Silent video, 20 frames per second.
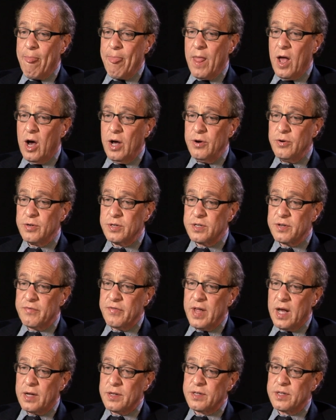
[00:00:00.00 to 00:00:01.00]
hundreds of
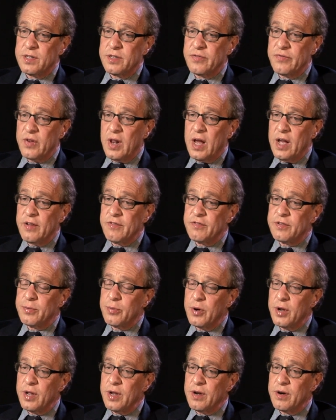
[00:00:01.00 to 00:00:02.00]
thousands of lives
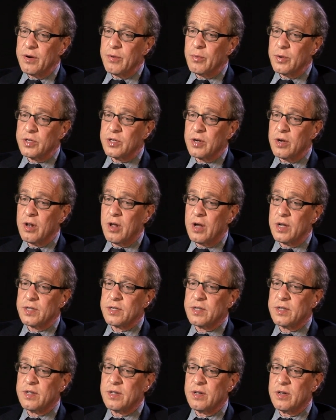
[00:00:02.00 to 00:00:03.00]
per year, which are
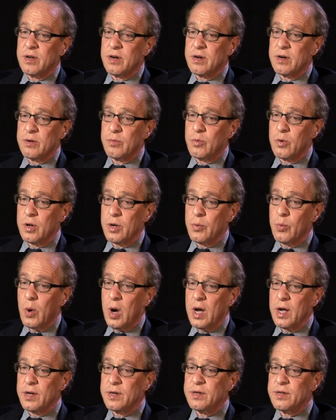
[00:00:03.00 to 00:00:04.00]
lost uh,
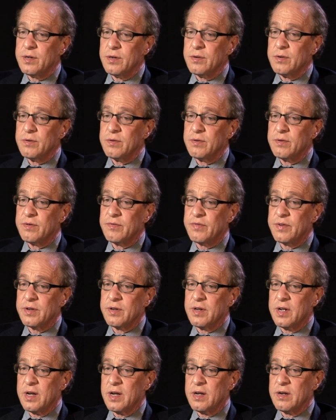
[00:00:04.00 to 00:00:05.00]
worldwide to
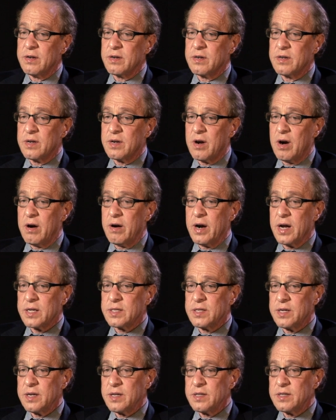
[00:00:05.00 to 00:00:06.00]
uh, car
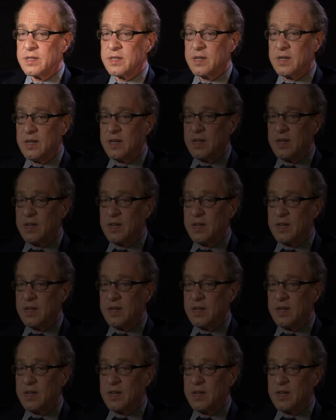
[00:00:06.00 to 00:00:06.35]
accidents.